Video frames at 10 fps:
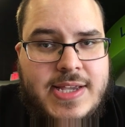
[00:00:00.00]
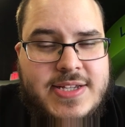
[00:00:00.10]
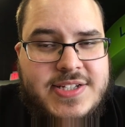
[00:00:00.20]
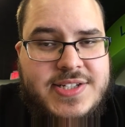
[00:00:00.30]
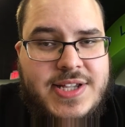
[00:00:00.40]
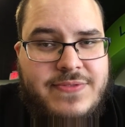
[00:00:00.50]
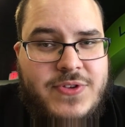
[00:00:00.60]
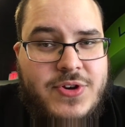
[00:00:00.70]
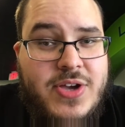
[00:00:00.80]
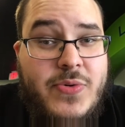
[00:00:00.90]
Because
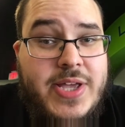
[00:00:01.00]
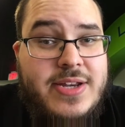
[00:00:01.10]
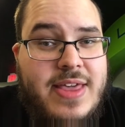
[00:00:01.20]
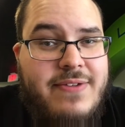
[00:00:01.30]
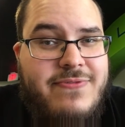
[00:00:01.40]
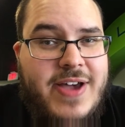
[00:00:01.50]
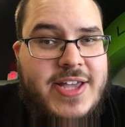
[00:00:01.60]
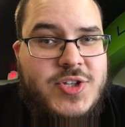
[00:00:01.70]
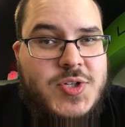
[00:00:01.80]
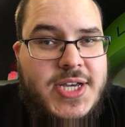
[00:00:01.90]
if you're going into that
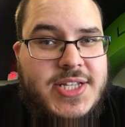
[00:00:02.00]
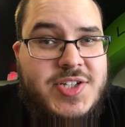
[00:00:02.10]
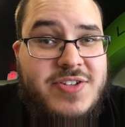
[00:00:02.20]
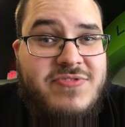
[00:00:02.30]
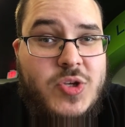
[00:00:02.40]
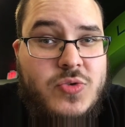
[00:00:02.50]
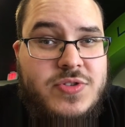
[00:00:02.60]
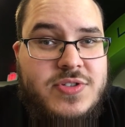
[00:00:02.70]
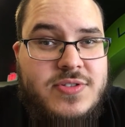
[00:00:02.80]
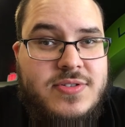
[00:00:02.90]
fight trying to
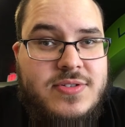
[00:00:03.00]
defuse,